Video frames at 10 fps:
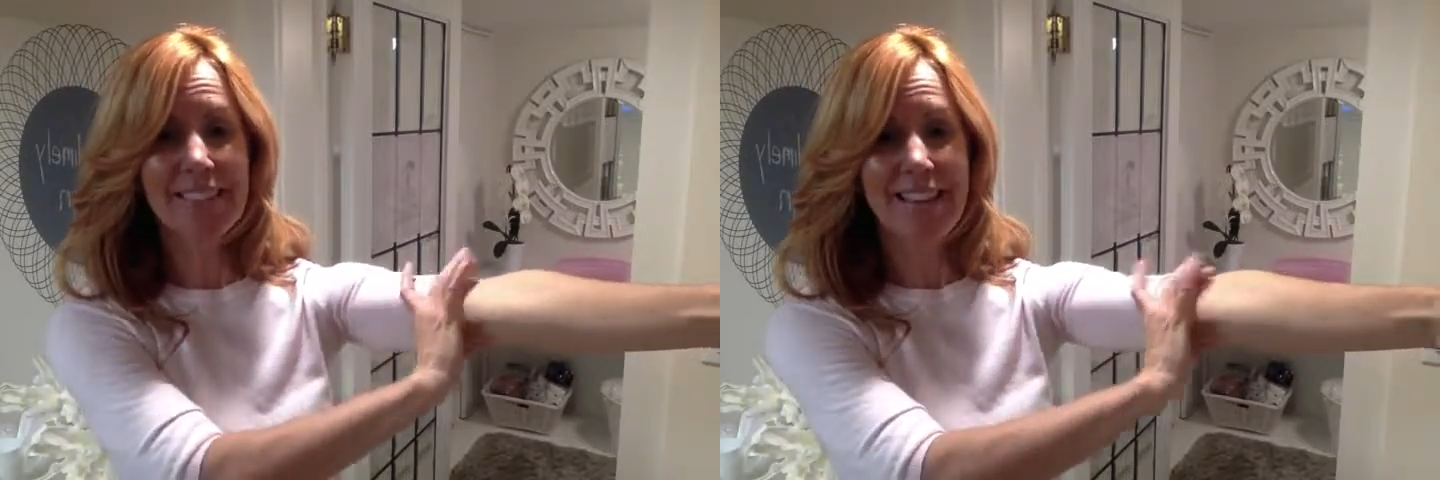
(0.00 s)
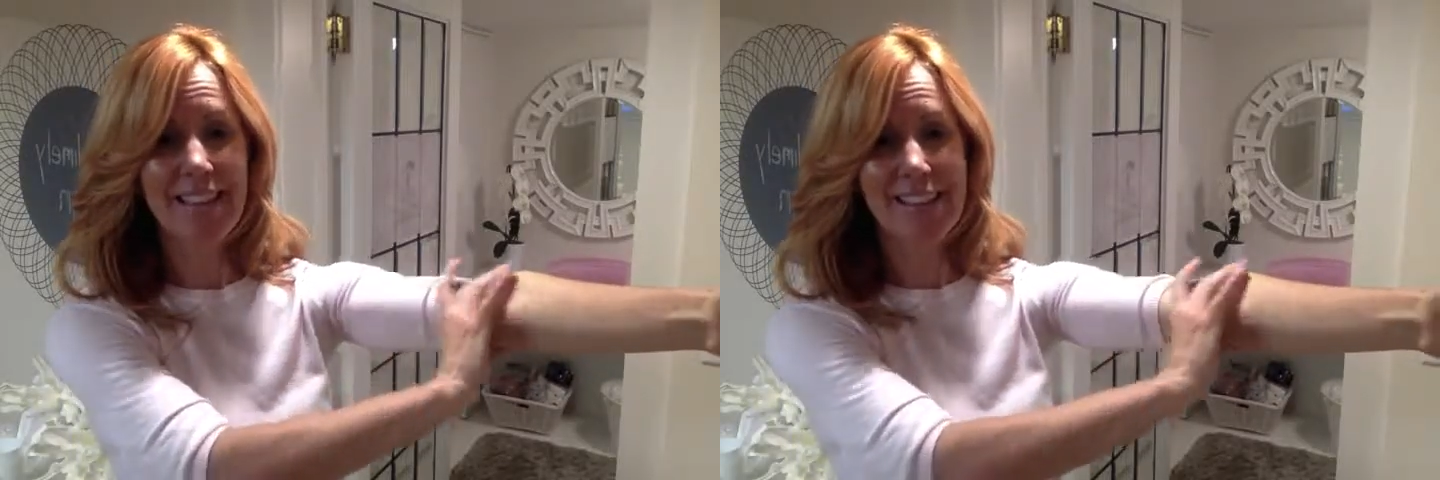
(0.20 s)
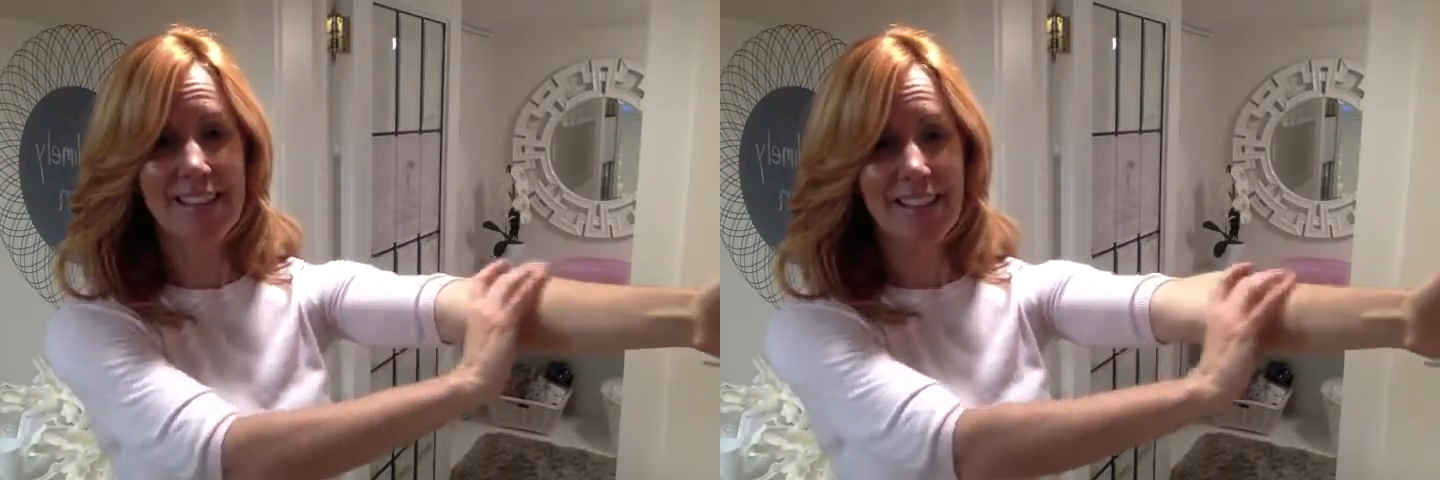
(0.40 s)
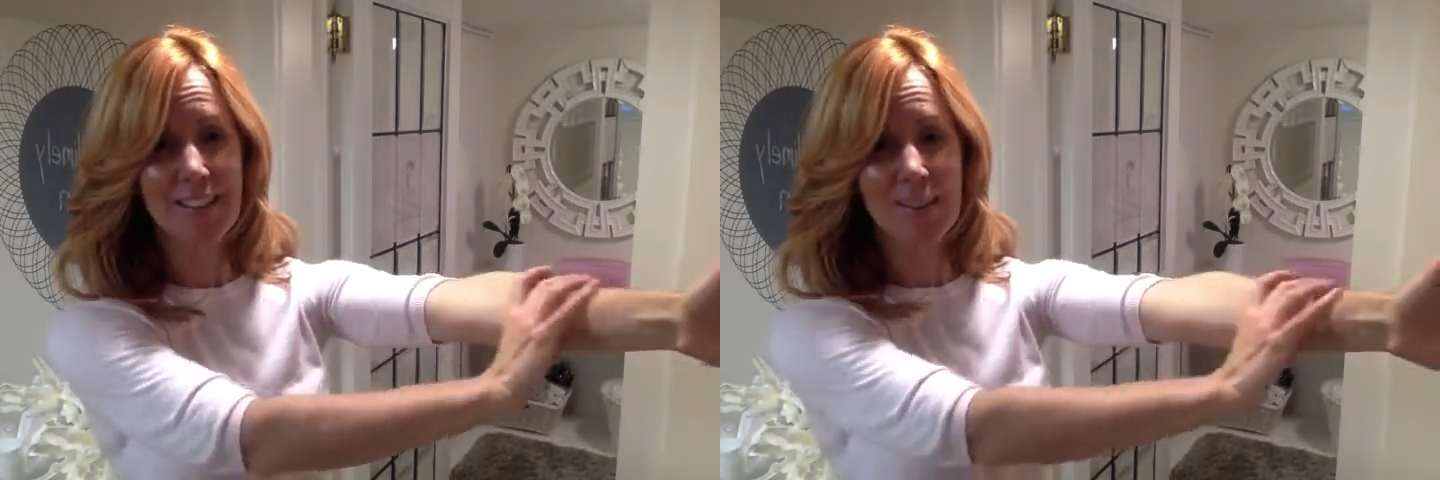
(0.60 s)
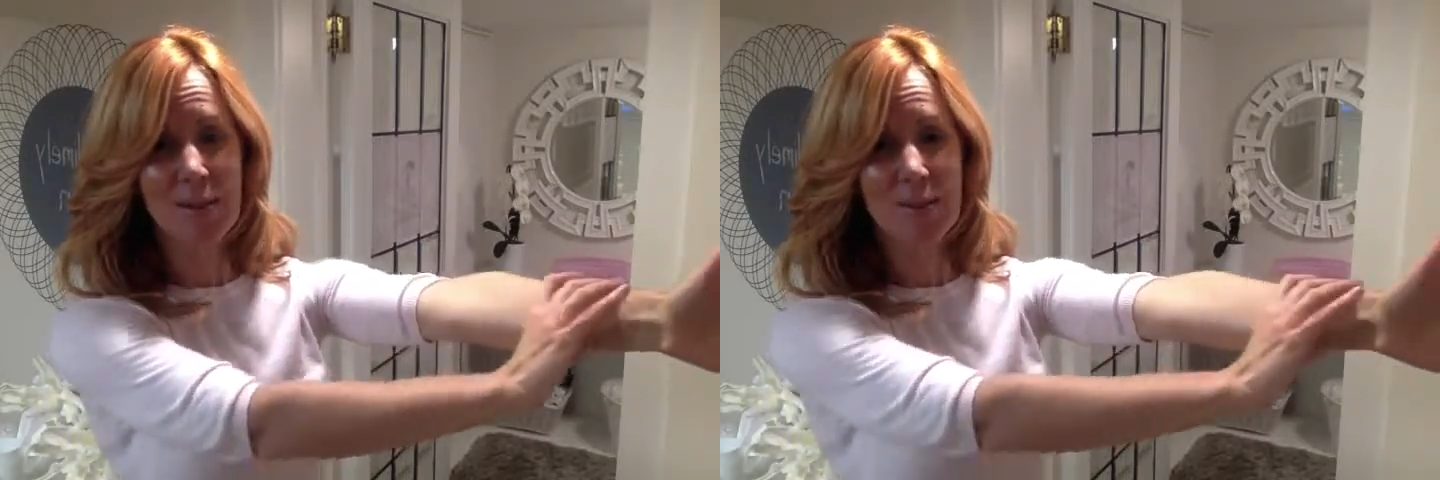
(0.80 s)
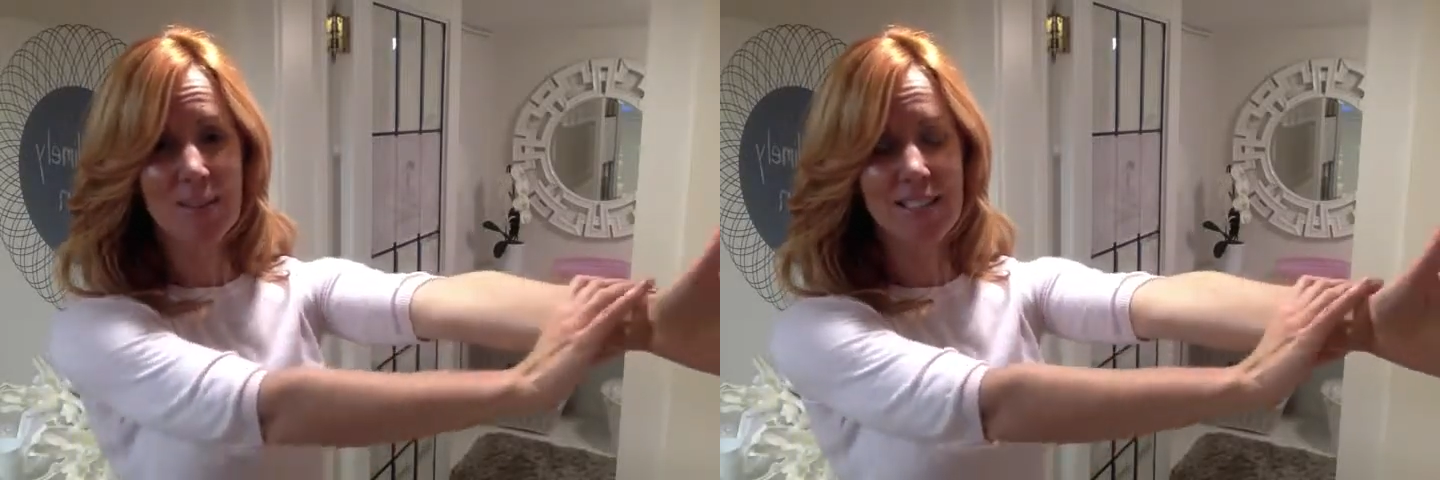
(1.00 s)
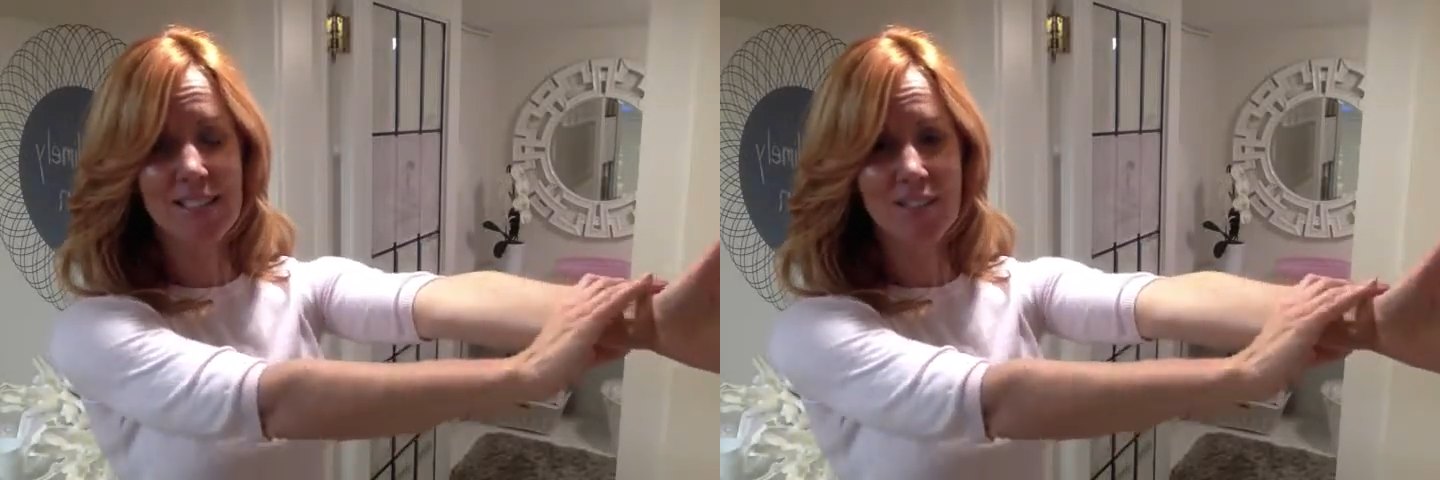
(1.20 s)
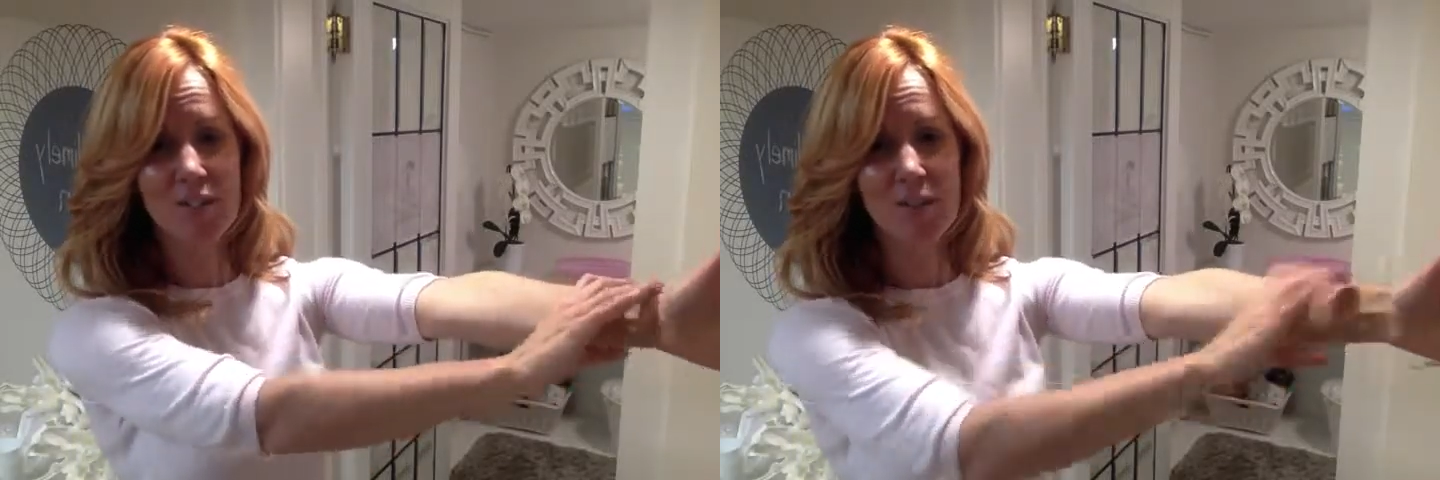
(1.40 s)
tensile load to the
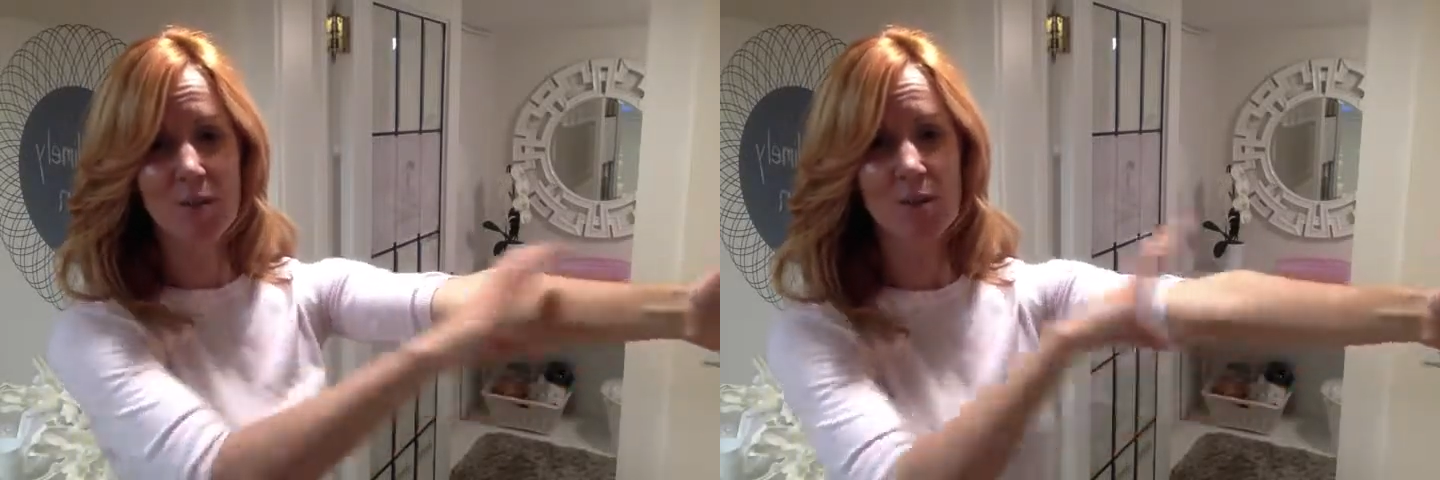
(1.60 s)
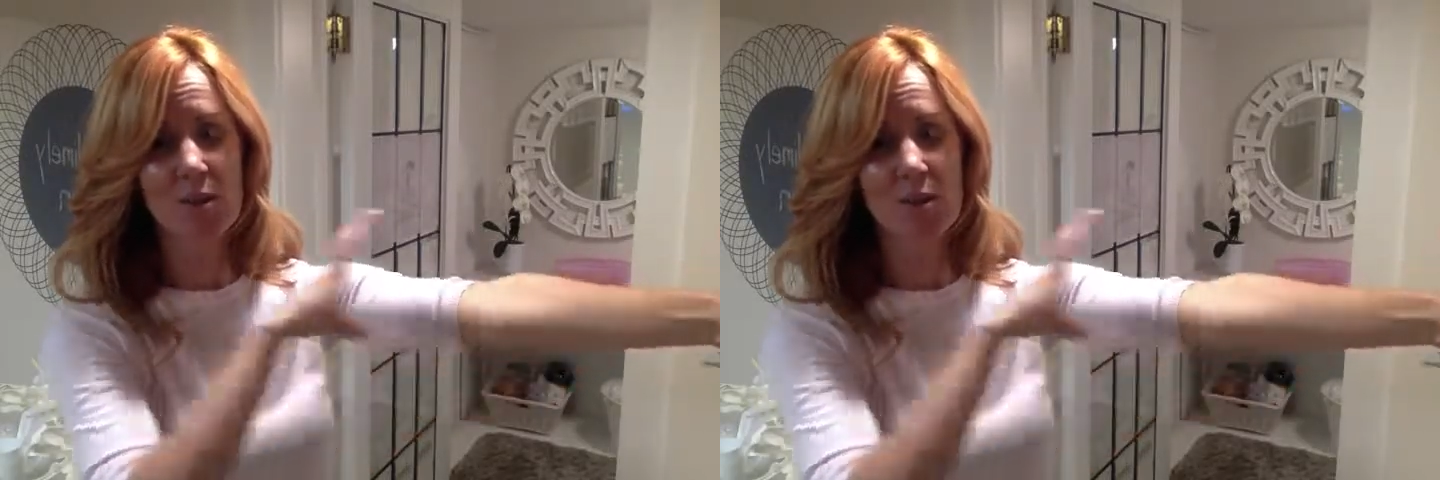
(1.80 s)
tissues.